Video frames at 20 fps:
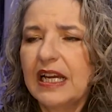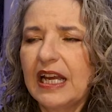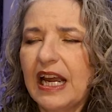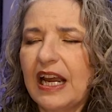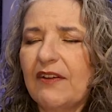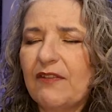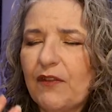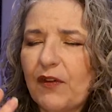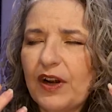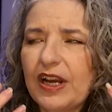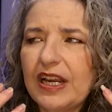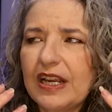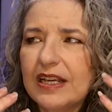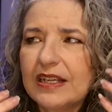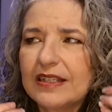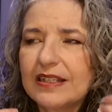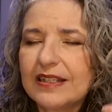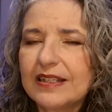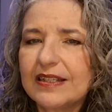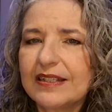Every
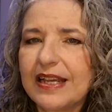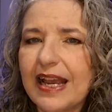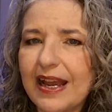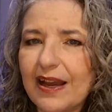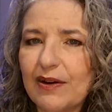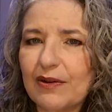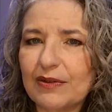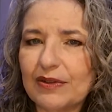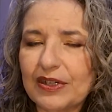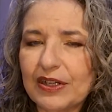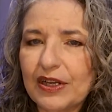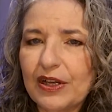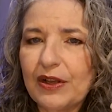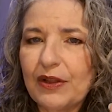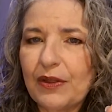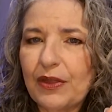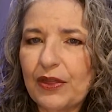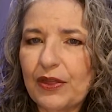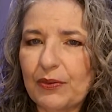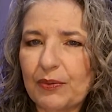sound
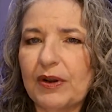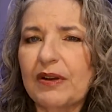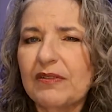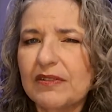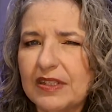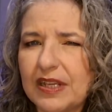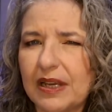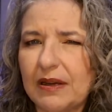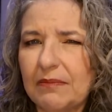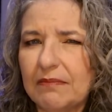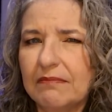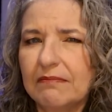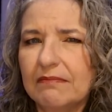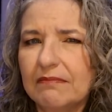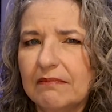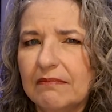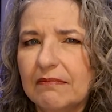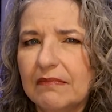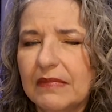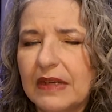thrills him.
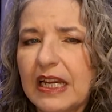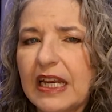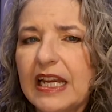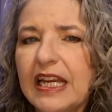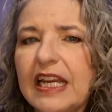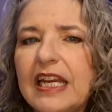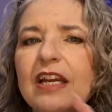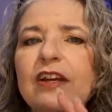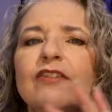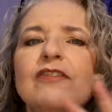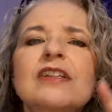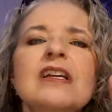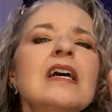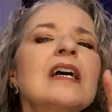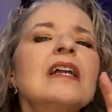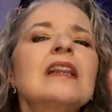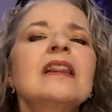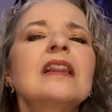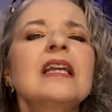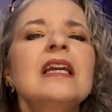He hears
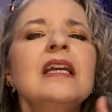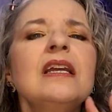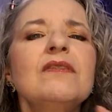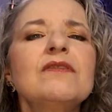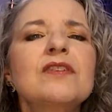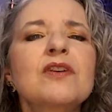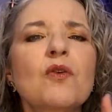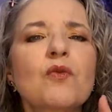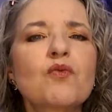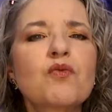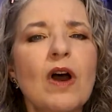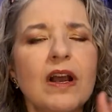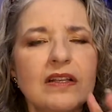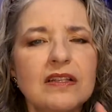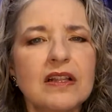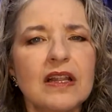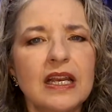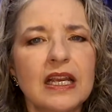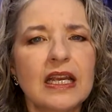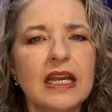leaves
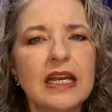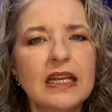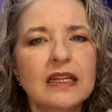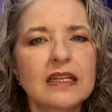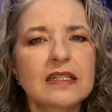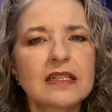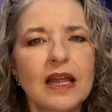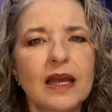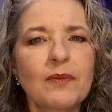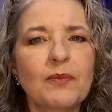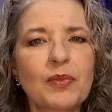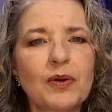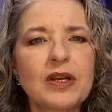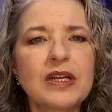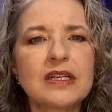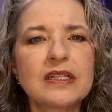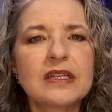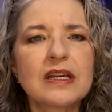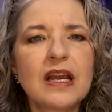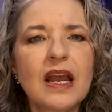rustling in the slight
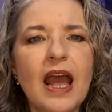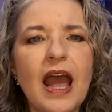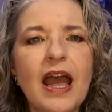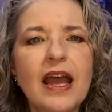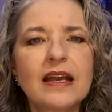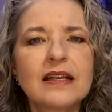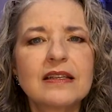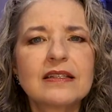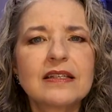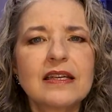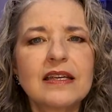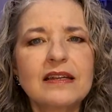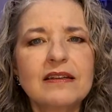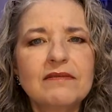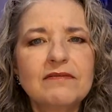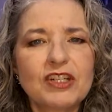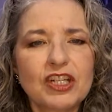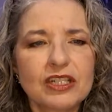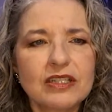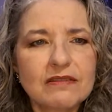breeze as he
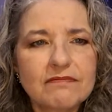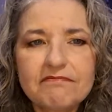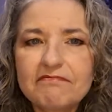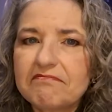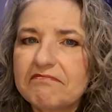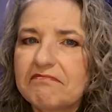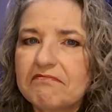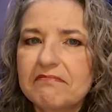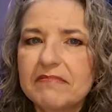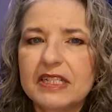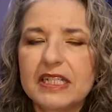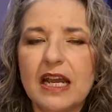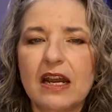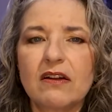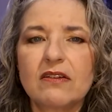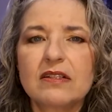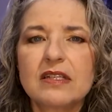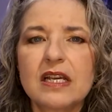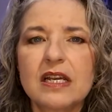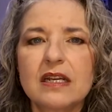just
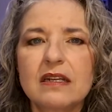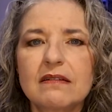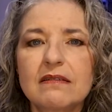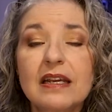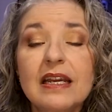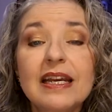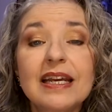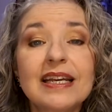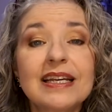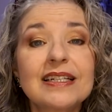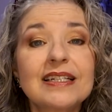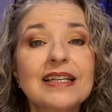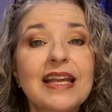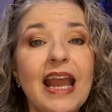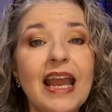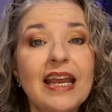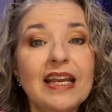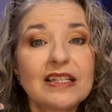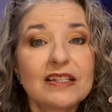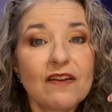settles in, his
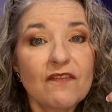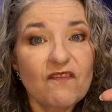gaze